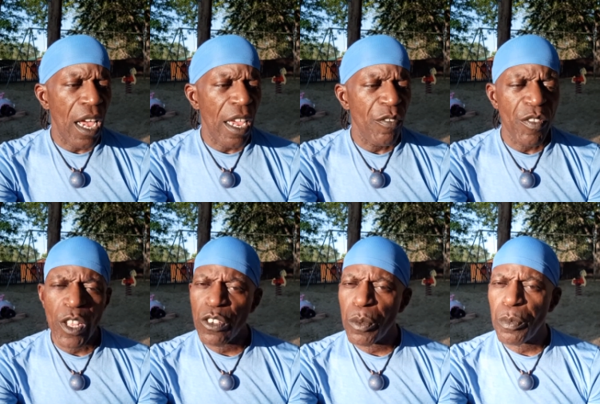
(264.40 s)
I
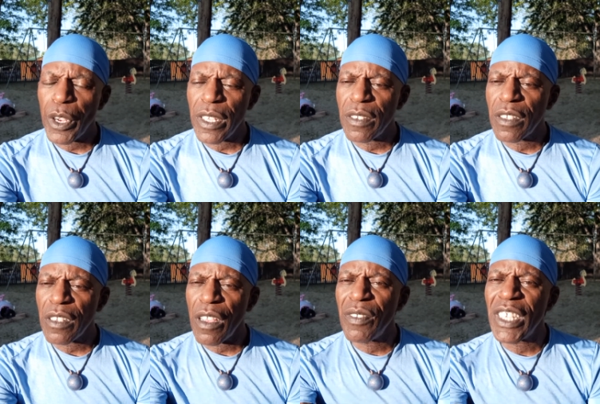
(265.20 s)
felt the presence
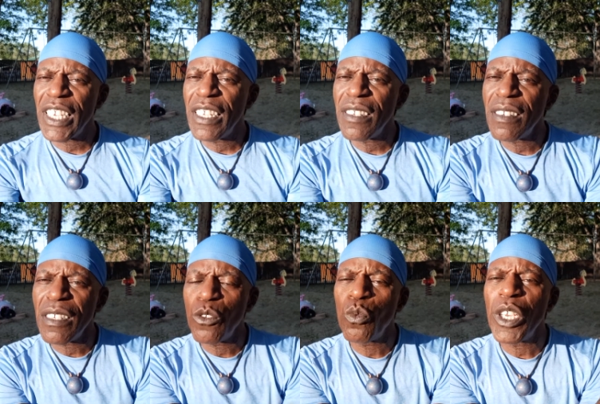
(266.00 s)
of the
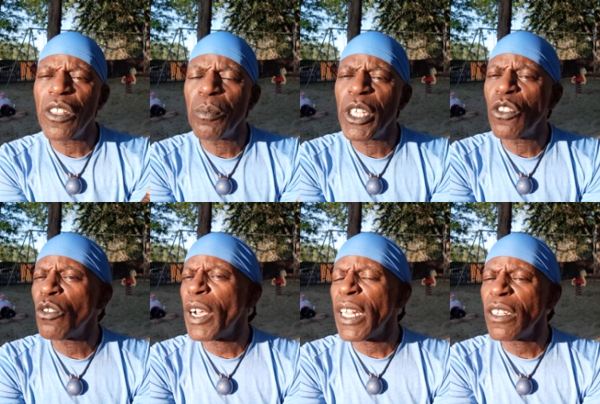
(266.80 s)
entity with me
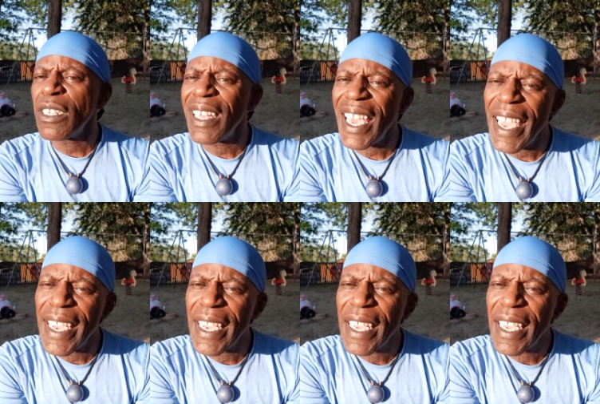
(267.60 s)
throughout the day,